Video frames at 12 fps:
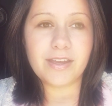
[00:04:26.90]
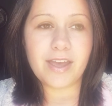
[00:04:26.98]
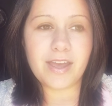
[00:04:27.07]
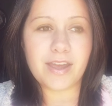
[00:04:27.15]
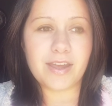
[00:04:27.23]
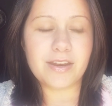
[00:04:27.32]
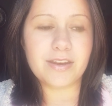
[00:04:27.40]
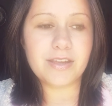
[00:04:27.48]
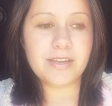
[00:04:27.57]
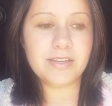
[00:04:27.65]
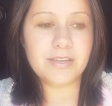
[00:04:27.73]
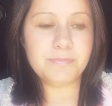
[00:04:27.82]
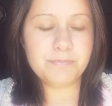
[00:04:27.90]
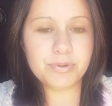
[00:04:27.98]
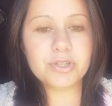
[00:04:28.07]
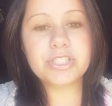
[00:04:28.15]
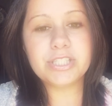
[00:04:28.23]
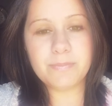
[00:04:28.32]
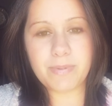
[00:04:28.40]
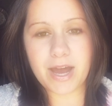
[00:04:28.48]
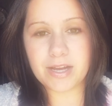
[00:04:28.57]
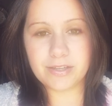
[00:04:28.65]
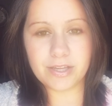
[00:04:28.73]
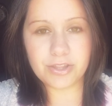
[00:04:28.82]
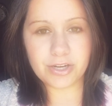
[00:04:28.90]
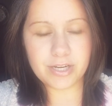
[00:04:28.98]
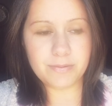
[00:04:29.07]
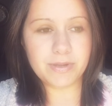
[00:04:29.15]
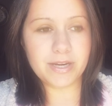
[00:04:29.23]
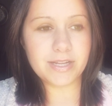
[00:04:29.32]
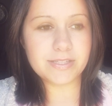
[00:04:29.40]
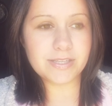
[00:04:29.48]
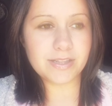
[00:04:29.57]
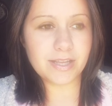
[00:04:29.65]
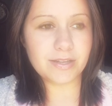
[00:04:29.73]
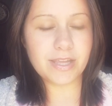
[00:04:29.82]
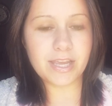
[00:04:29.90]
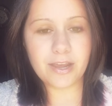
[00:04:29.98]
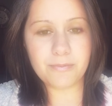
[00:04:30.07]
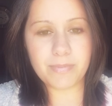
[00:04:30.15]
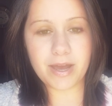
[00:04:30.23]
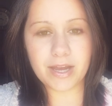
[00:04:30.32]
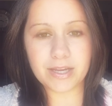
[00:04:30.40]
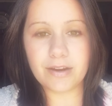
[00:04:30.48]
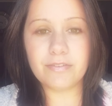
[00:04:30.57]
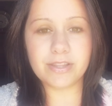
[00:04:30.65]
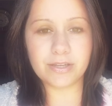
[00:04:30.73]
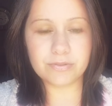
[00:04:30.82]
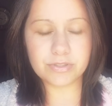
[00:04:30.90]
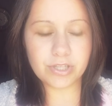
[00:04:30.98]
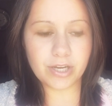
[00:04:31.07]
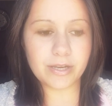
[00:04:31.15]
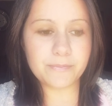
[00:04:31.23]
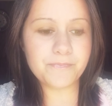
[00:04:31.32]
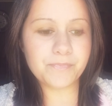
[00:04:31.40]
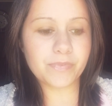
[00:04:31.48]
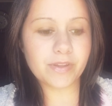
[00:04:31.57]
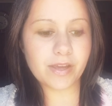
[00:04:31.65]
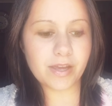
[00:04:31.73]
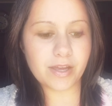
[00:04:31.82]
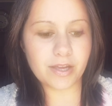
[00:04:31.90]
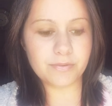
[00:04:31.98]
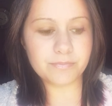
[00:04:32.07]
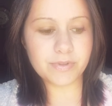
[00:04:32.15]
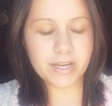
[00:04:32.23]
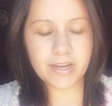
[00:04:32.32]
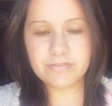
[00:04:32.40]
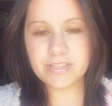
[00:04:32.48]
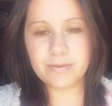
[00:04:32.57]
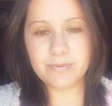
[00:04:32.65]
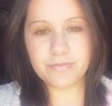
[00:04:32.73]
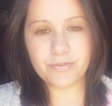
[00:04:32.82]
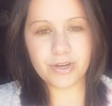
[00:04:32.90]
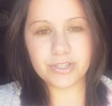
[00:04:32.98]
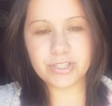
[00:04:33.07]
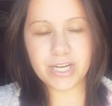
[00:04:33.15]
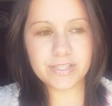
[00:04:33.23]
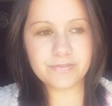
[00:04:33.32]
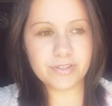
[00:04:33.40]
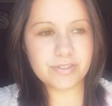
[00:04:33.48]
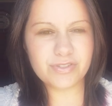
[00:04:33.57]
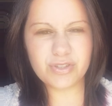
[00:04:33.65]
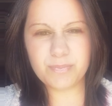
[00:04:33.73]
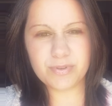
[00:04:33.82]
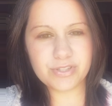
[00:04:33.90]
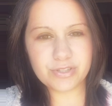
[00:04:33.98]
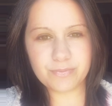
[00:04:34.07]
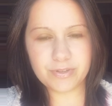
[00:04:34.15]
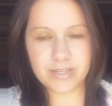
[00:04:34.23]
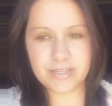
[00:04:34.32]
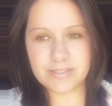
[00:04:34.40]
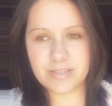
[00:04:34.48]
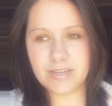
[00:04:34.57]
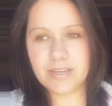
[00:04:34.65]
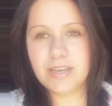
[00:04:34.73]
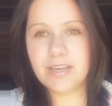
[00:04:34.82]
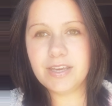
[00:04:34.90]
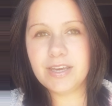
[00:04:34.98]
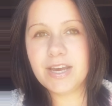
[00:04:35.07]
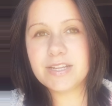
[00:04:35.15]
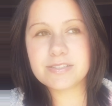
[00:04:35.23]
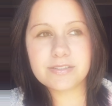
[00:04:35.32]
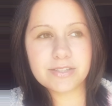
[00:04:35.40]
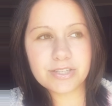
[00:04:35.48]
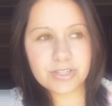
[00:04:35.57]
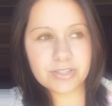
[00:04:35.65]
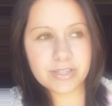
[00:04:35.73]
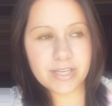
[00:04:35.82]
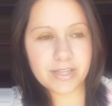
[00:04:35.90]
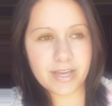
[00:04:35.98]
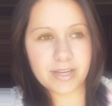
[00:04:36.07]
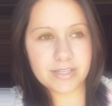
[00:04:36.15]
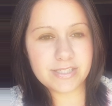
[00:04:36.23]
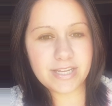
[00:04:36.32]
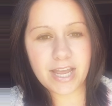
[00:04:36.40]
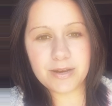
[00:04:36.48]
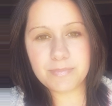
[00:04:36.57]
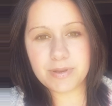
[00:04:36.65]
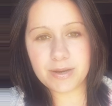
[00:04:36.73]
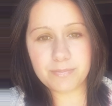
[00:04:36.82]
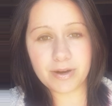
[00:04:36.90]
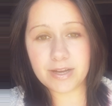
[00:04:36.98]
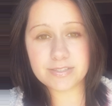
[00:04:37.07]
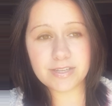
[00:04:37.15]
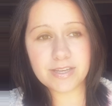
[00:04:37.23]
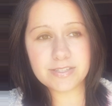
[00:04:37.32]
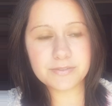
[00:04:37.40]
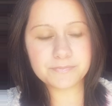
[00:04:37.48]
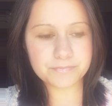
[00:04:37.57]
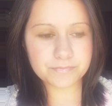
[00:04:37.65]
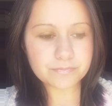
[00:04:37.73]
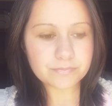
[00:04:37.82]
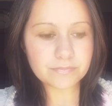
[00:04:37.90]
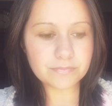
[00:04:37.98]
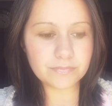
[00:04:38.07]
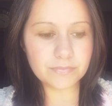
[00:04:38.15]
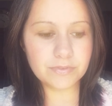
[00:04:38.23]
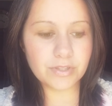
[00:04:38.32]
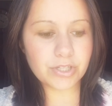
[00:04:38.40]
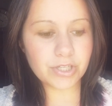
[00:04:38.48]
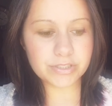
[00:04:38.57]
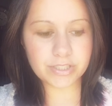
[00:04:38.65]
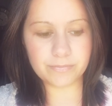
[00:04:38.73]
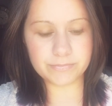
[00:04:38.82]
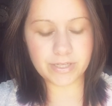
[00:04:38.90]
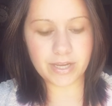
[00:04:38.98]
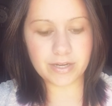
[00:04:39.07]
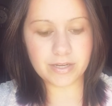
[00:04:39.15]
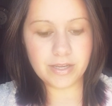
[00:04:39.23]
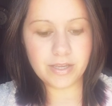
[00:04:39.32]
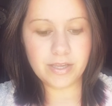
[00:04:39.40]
and pushed it back like 30 minutes, and then they came back. Everything was good. Like I've said before, transfer is super, super easy. It's literally like a 10-minute process. The nurse comes in,